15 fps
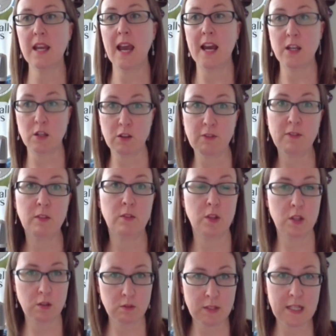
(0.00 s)
and you feel that
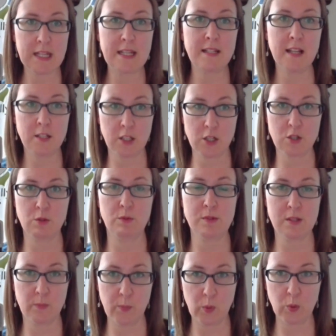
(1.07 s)
you need additional
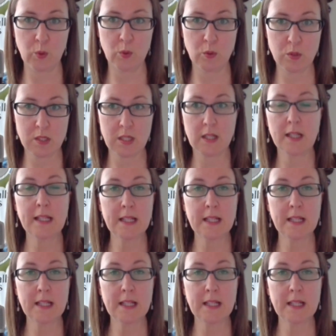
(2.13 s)
support,